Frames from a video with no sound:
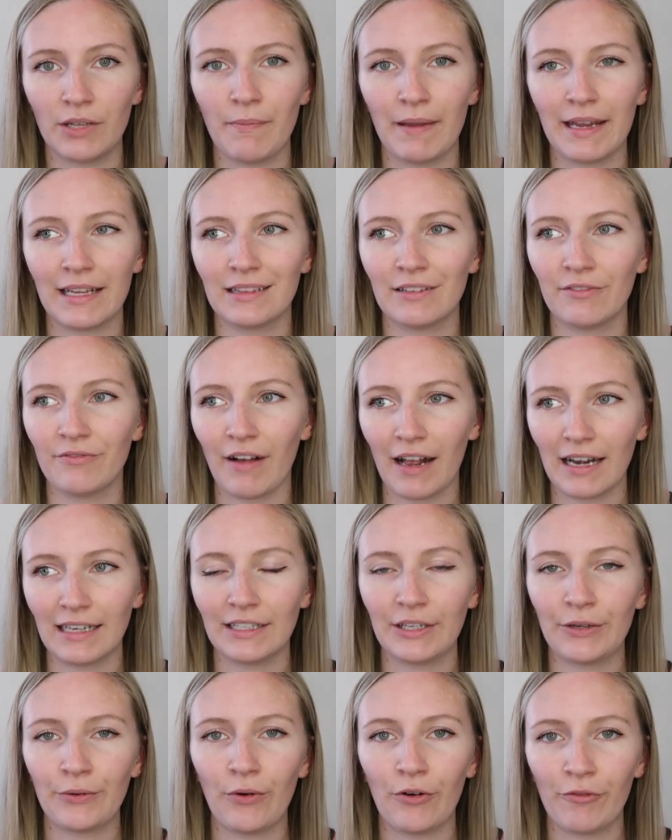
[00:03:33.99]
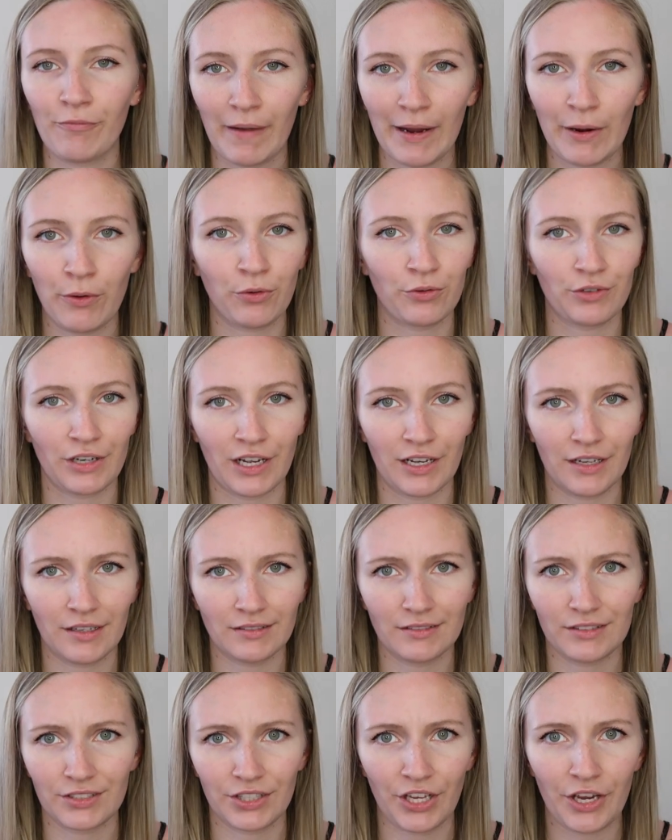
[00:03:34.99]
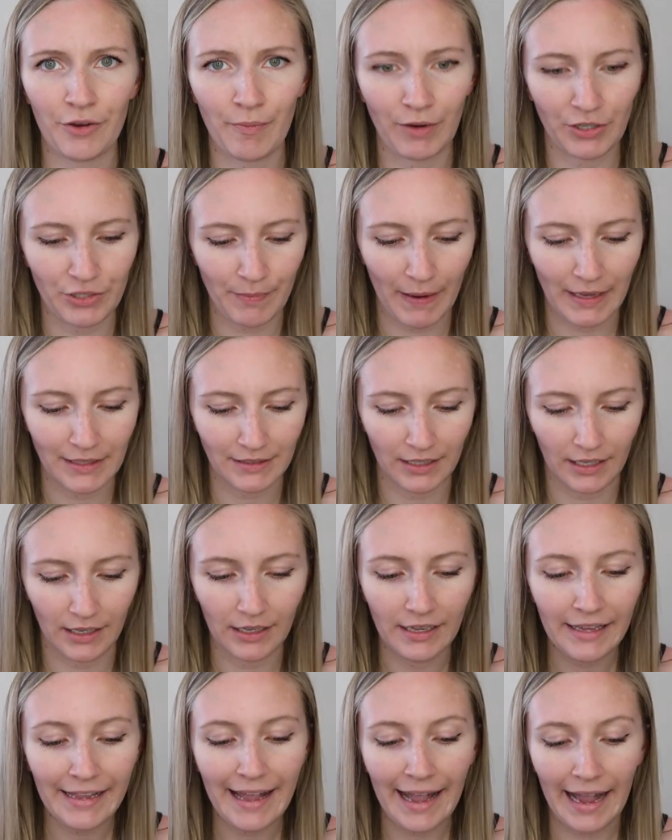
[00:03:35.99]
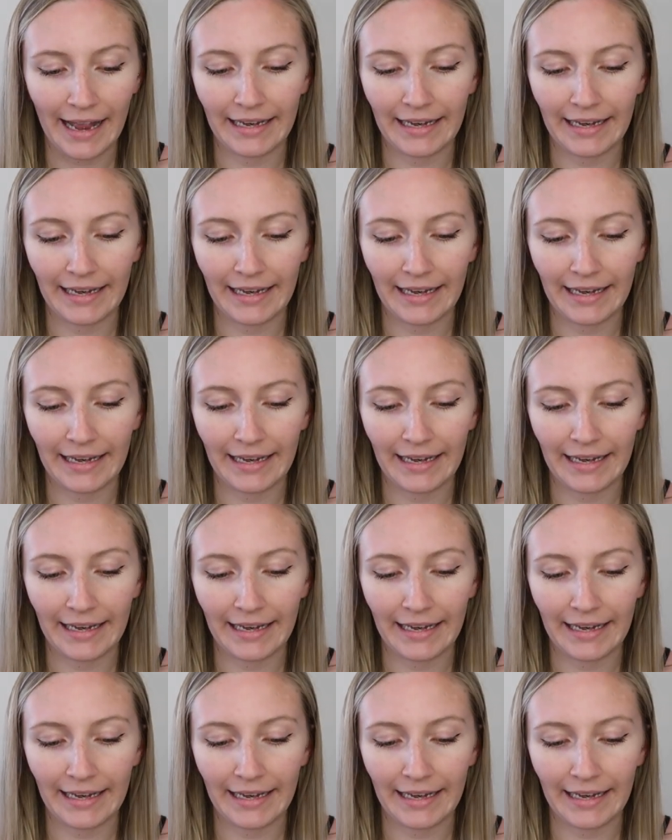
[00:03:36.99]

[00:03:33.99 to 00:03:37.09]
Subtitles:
It made the value of my order so much better,